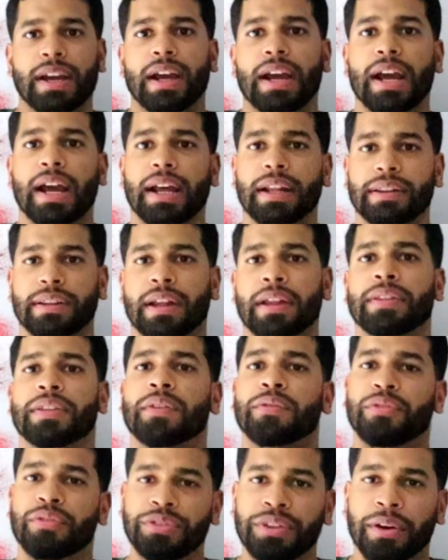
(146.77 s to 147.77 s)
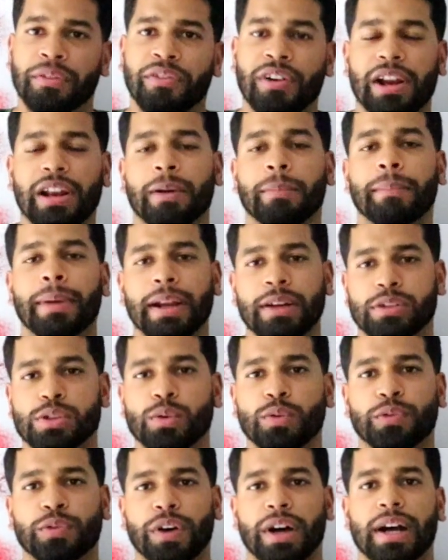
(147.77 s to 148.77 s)
And then the
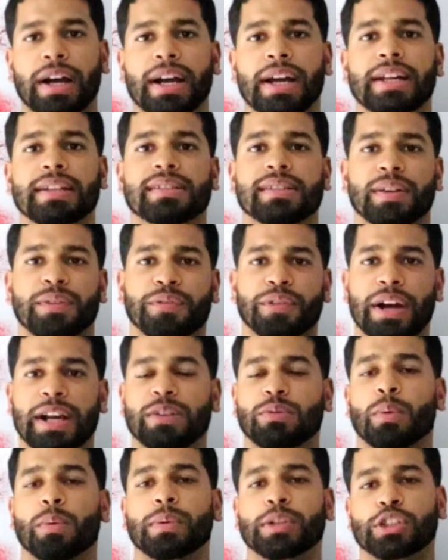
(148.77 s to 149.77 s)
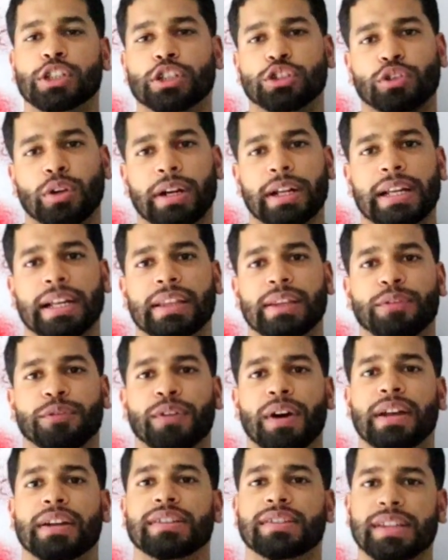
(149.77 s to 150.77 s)
developmental fights, the fights where we're just trying to get the
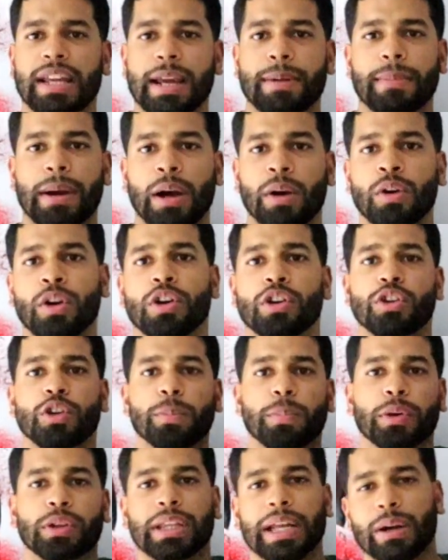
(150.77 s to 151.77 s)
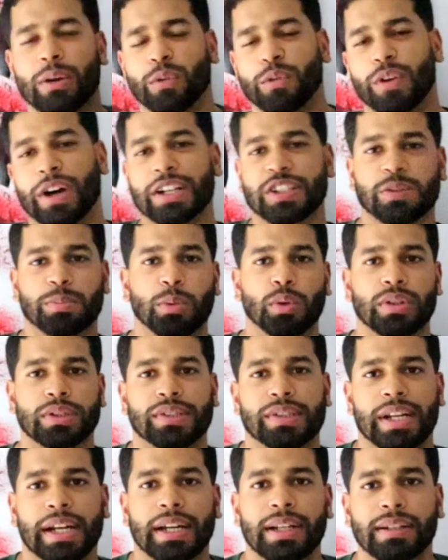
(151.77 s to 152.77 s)
fighter's name out, you put that on Fox Sports
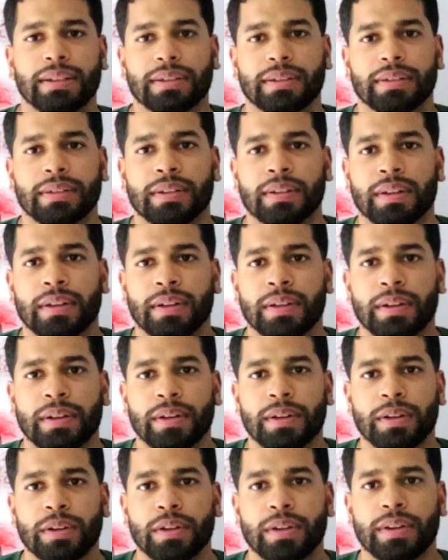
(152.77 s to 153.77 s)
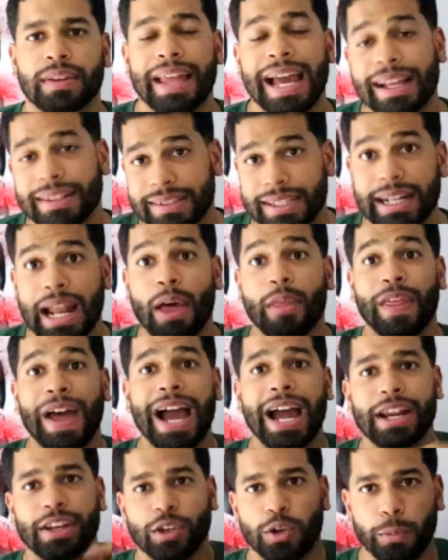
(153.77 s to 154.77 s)
Net.
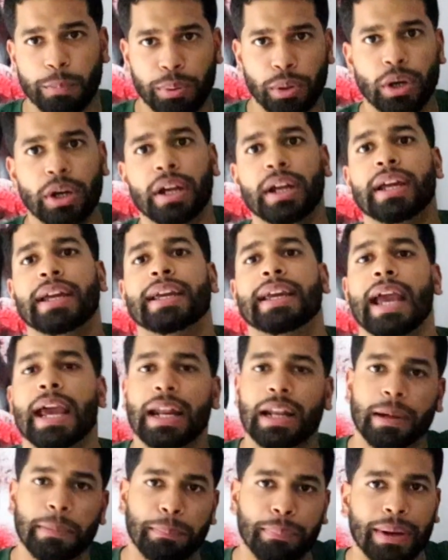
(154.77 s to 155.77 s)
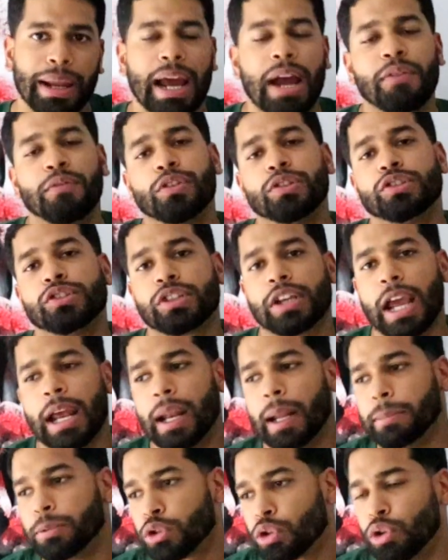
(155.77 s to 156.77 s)
That you put Caleb Plant versus
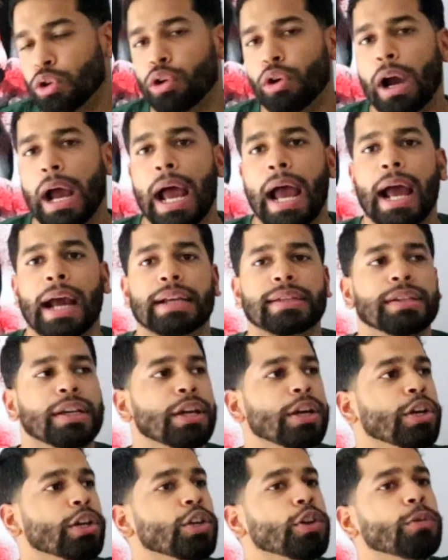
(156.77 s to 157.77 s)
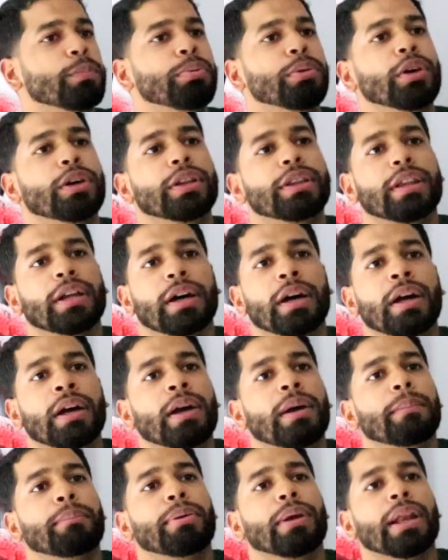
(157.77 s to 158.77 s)
Caleb Truax. You put the
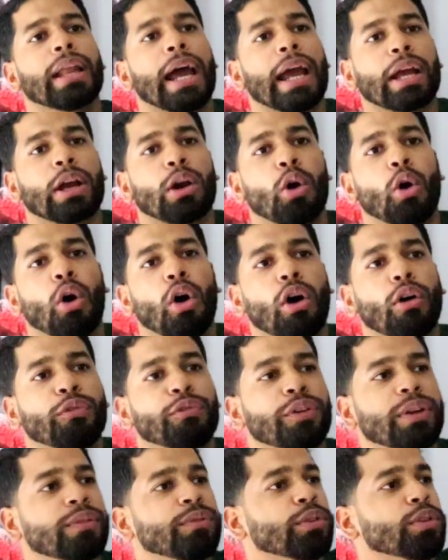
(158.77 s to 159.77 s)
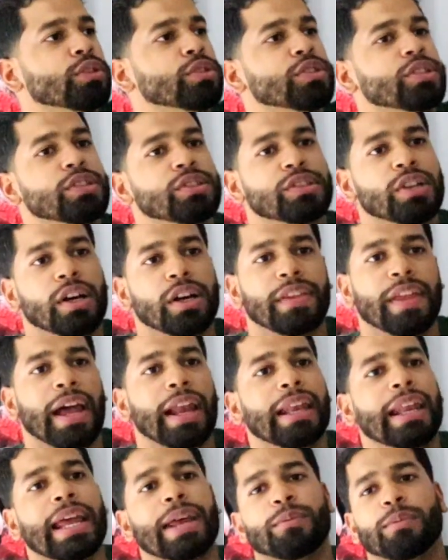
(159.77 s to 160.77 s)
Polite Coffee versus that
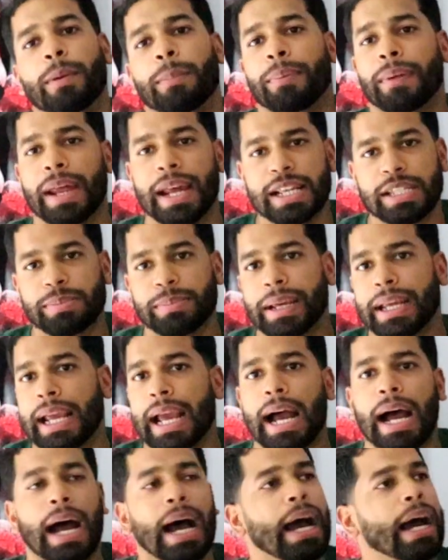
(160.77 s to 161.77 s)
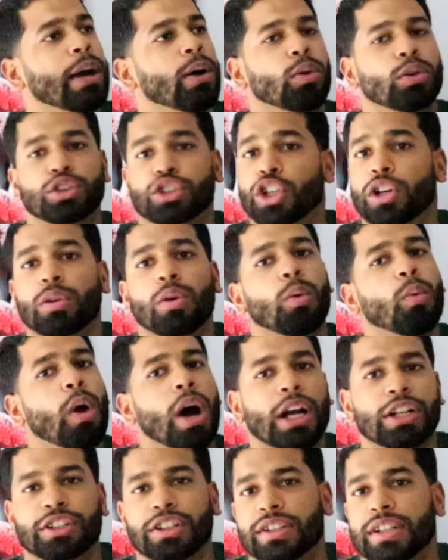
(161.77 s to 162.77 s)
late replacement guy or Gerald
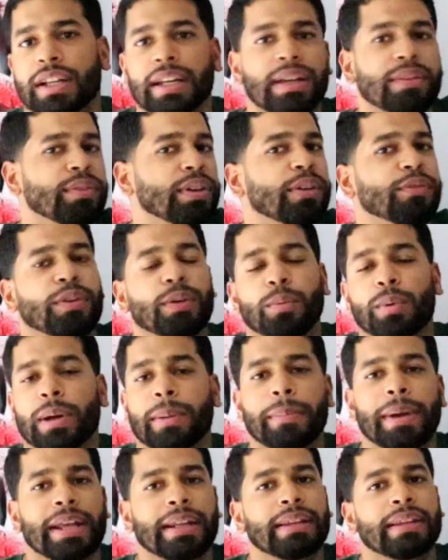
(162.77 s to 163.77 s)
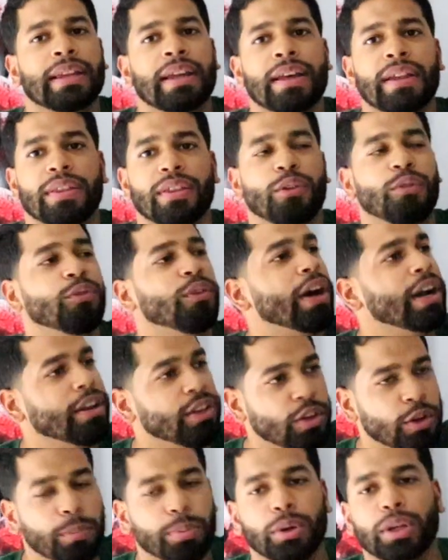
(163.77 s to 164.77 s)
Washington, even if he would have made the fight.
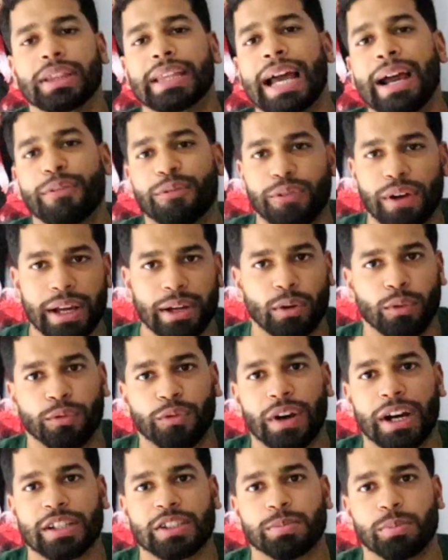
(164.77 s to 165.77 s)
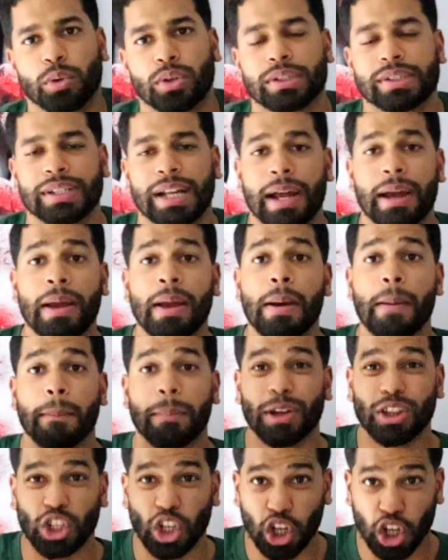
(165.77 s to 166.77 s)
You put that fight on Fox Sports Net.
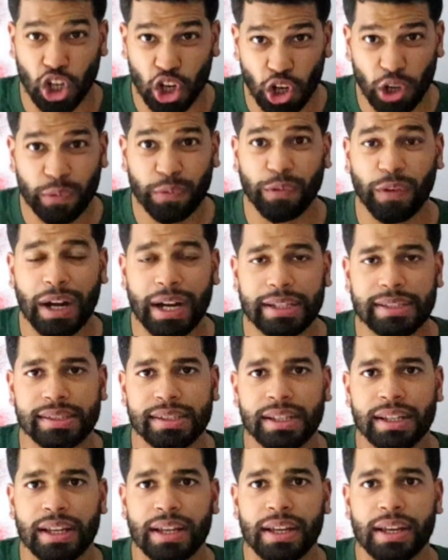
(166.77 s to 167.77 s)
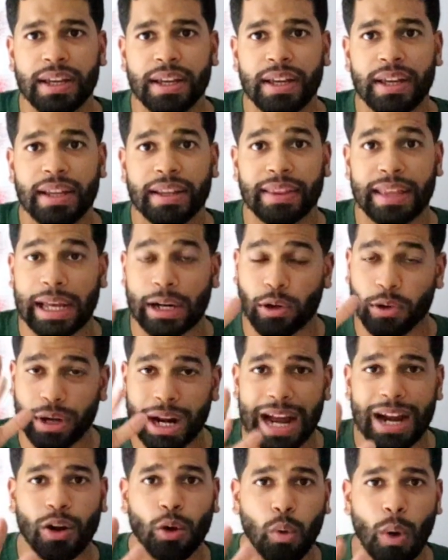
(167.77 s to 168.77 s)
But the good fights that are
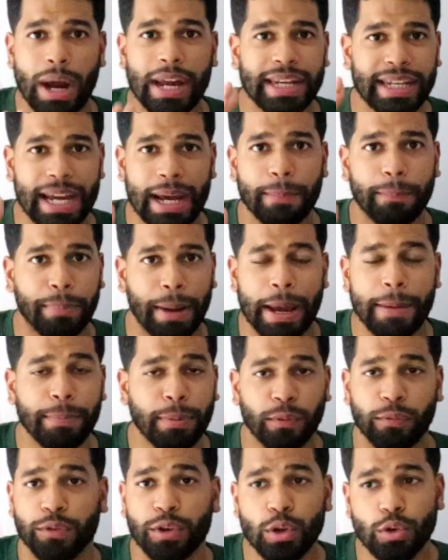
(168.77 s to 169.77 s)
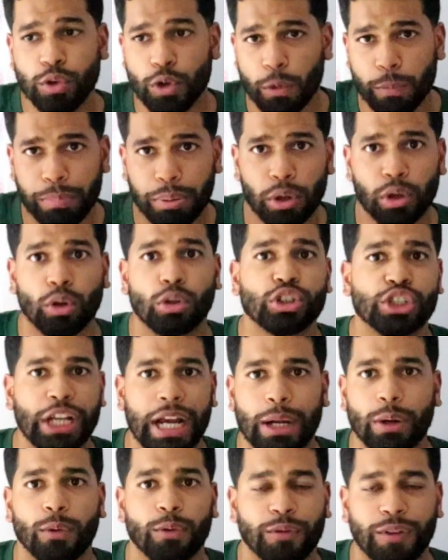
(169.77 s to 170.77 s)
not quite yet pay-per-view, you put on
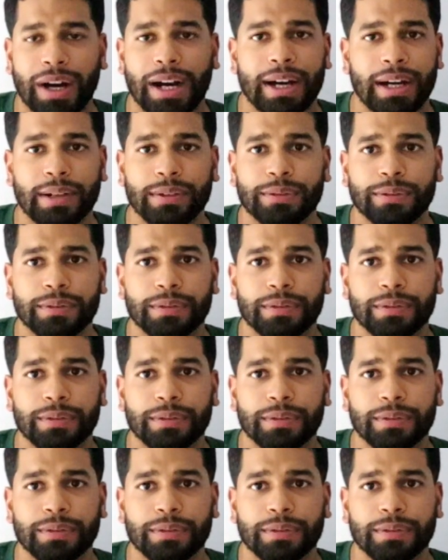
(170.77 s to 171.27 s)
Channel 5.